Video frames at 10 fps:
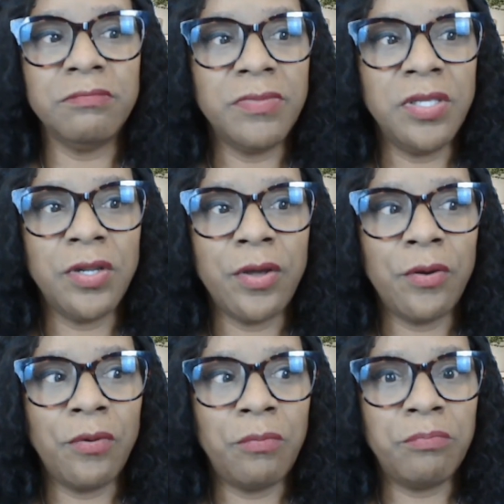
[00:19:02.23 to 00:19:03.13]

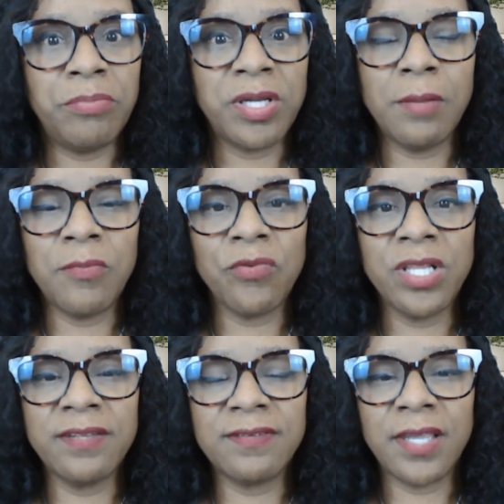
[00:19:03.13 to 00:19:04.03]
become a
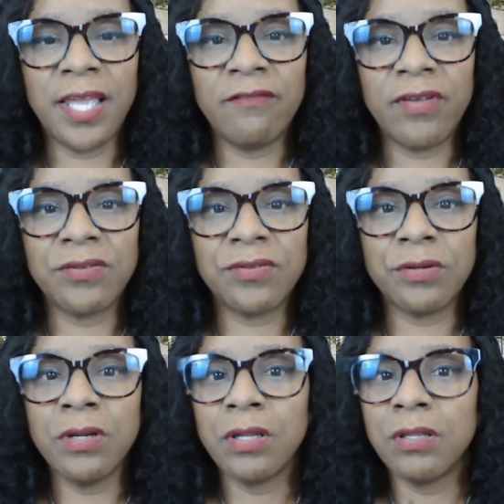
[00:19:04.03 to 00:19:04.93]
real estate
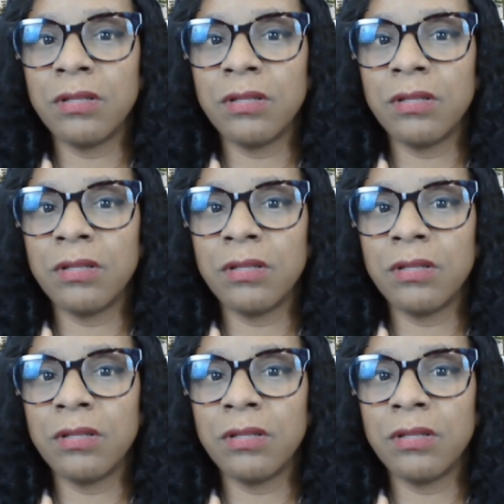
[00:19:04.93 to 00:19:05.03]
investor,